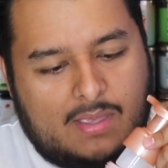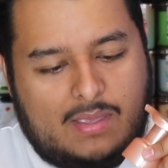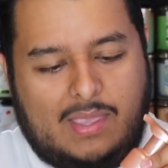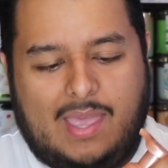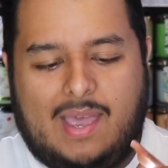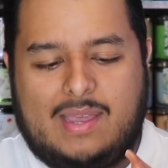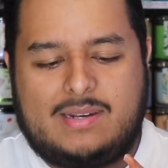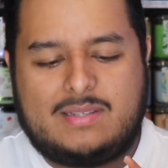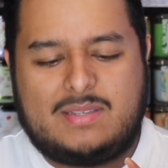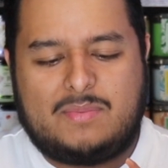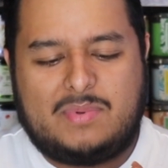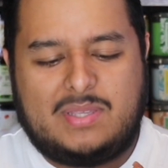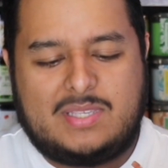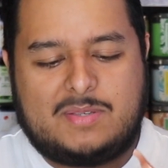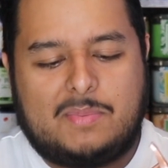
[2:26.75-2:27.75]
Yeah, it doesn't
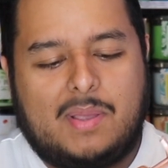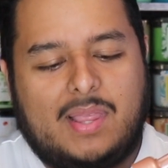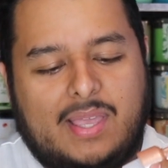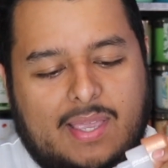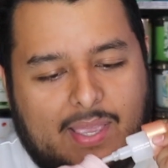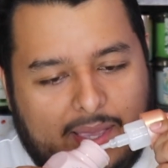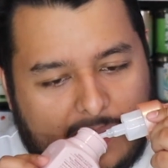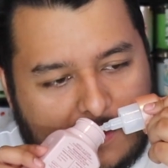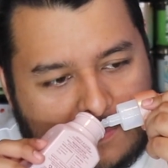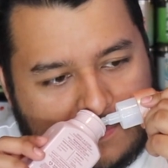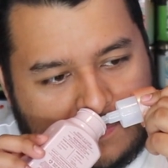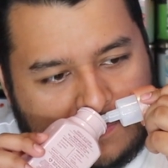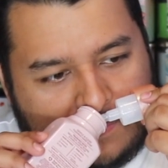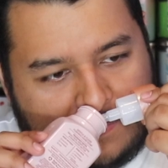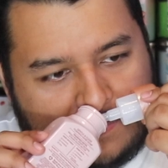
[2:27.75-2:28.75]
really smell like it. It
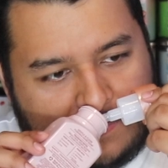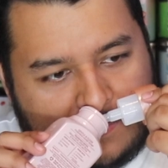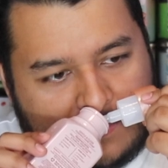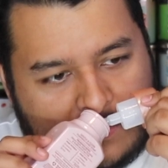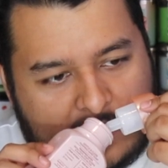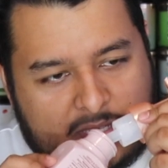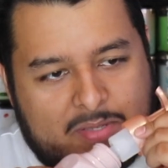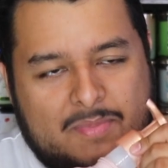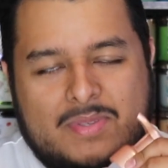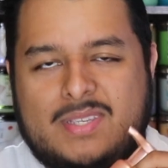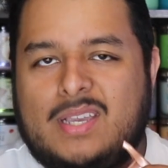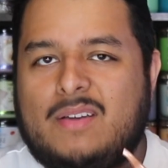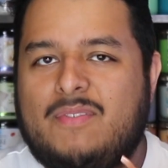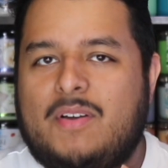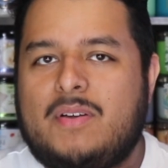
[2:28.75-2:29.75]
just smells
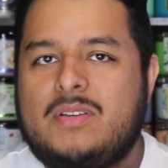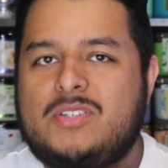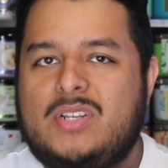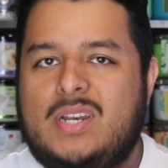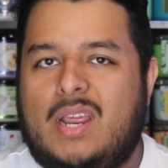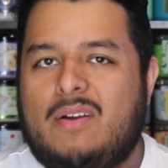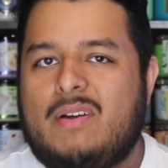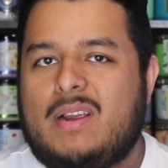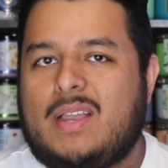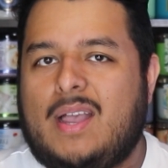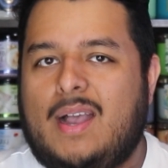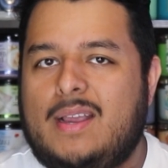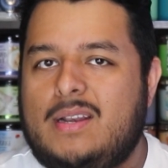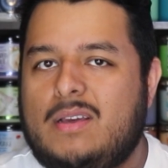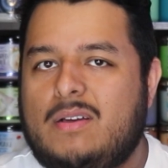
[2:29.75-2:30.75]
like a very generic
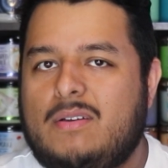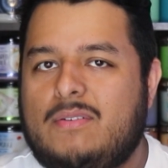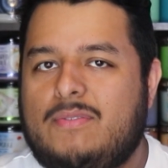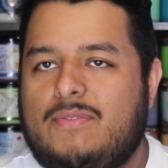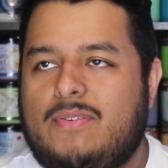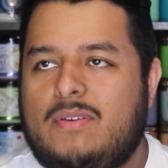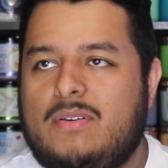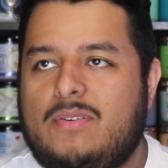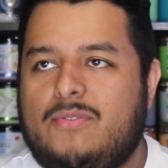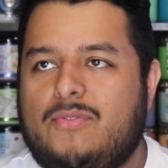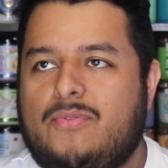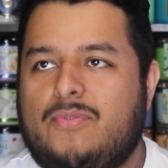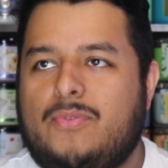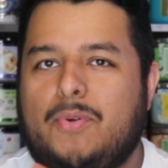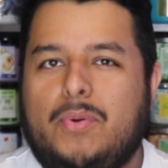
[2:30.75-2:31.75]
kind of
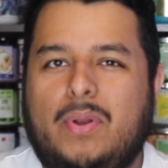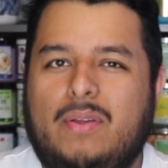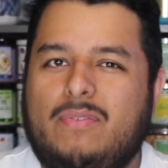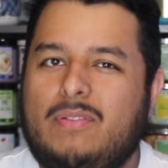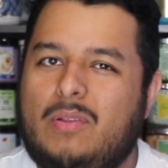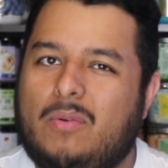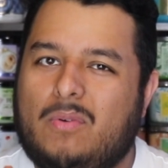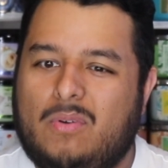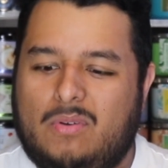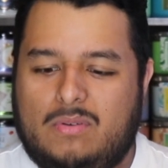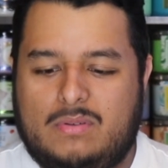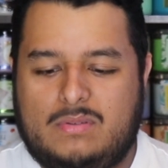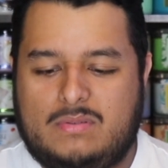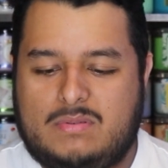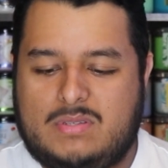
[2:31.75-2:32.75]
fruity
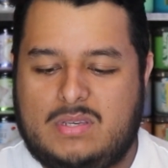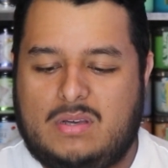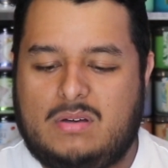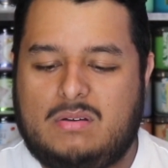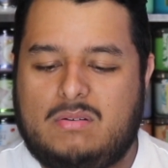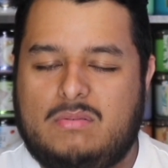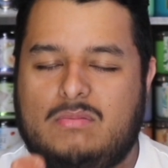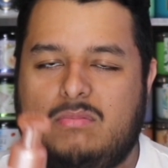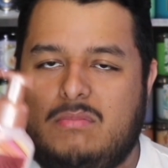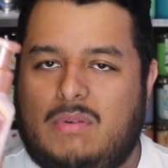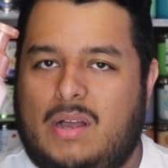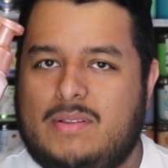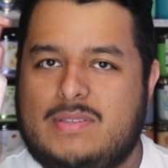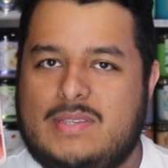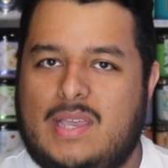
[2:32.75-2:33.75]
floral. So,
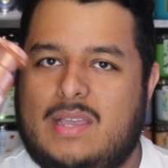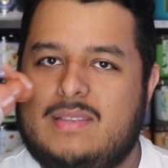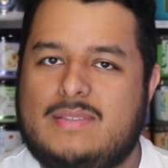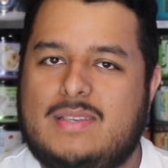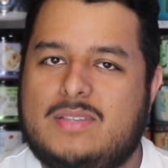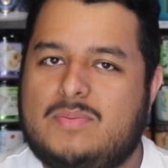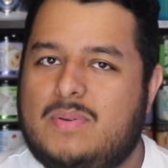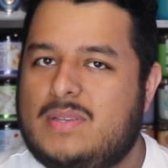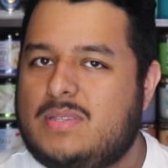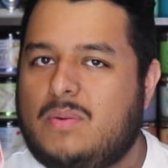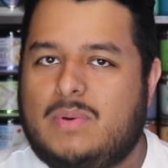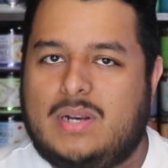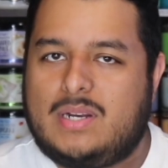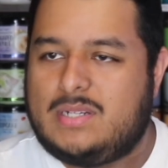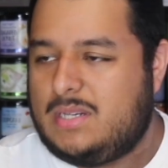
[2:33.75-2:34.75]
Wild Sands. This was a
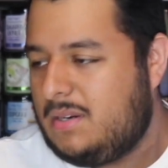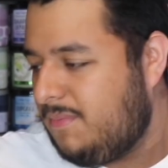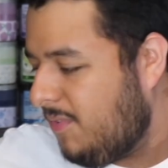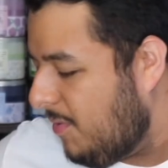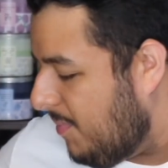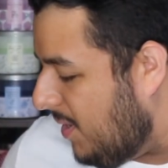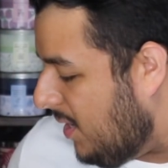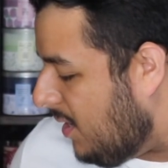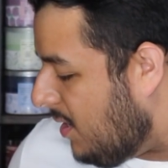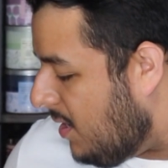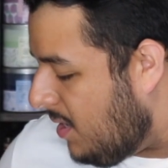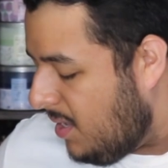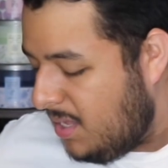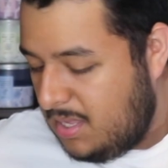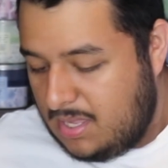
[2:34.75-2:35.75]
one and done for me.
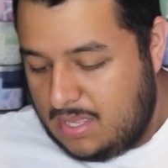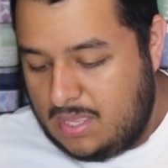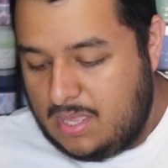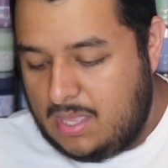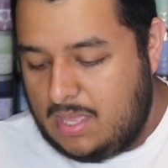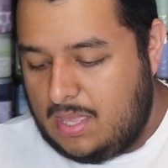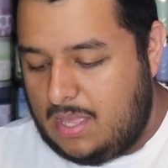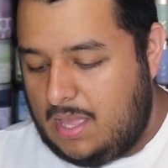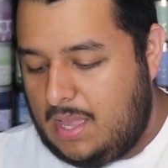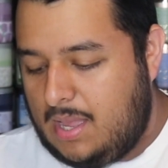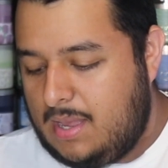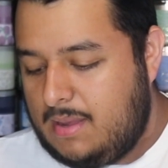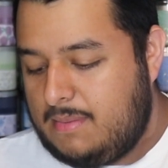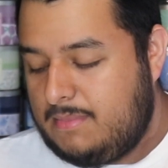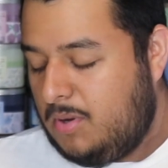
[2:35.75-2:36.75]

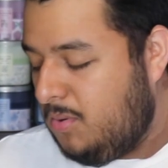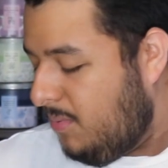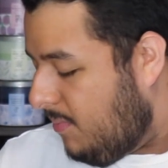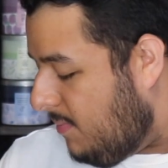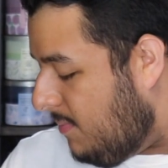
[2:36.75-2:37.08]
Oh.